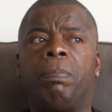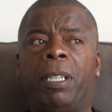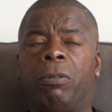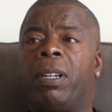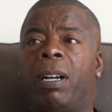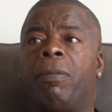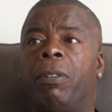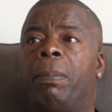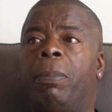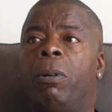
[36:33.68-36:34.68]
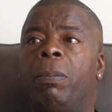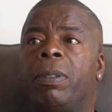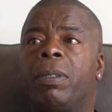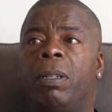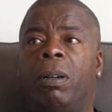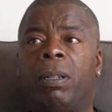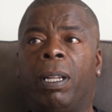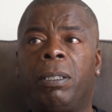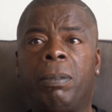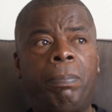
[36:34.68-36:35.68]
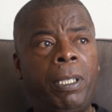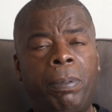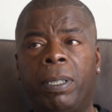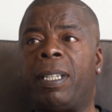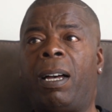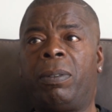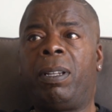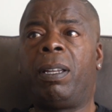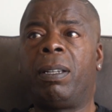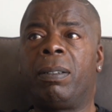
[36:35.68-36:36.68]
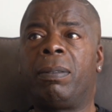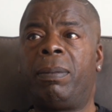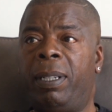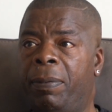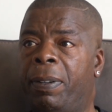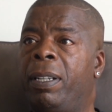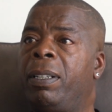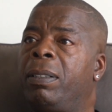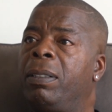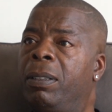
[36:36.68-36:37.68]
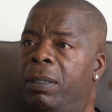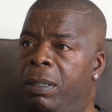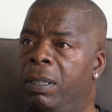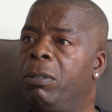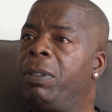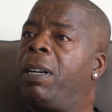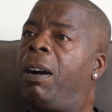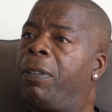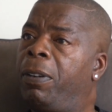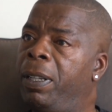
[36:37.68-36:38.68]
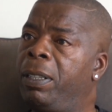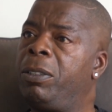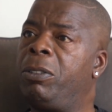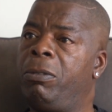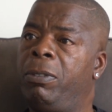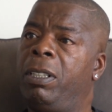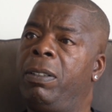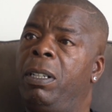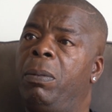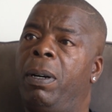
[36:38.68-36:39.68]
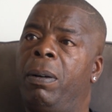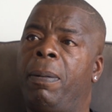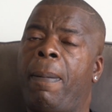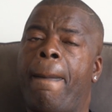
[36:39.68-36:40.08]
Bournemouth. A lot of London people are down there and living and recovering and doing really, really well.